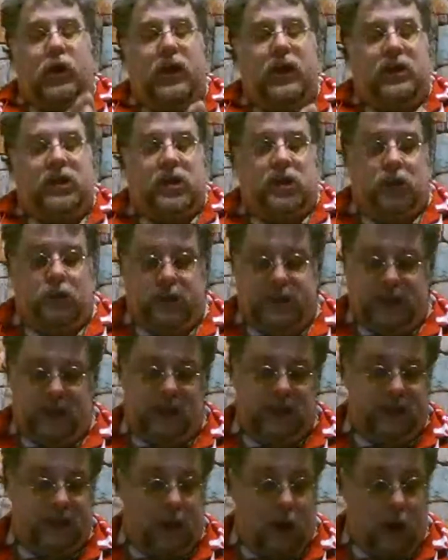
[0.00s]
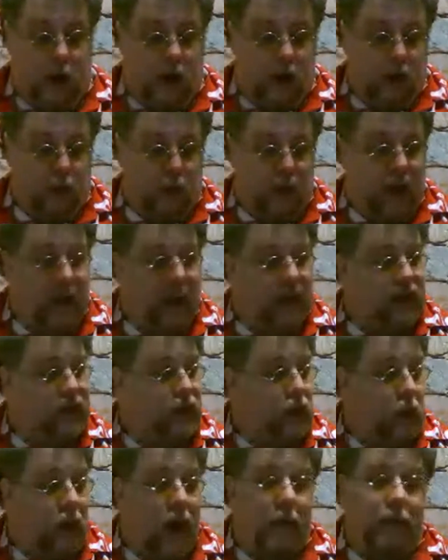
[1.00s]
learning to do things the hard
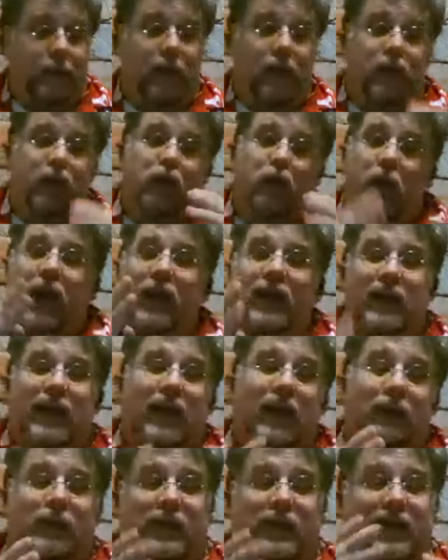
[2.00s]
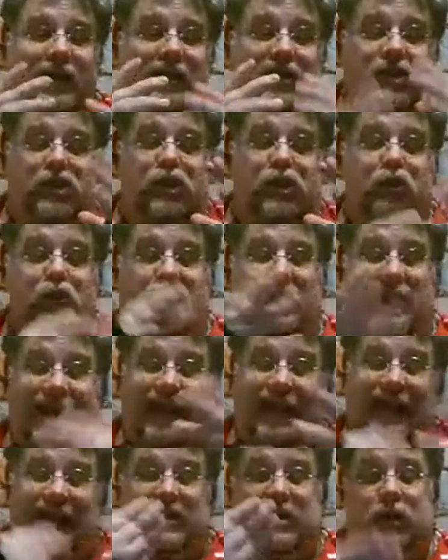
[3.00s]
way. So I'm going to try to keep things to
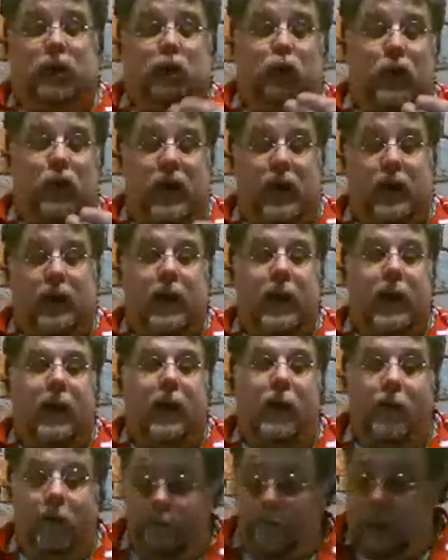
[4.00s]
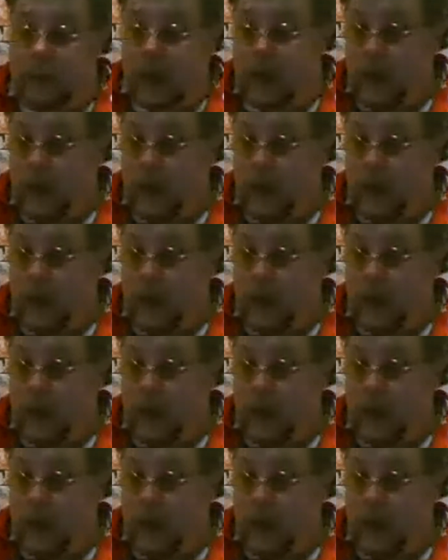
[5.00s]
the easier way now.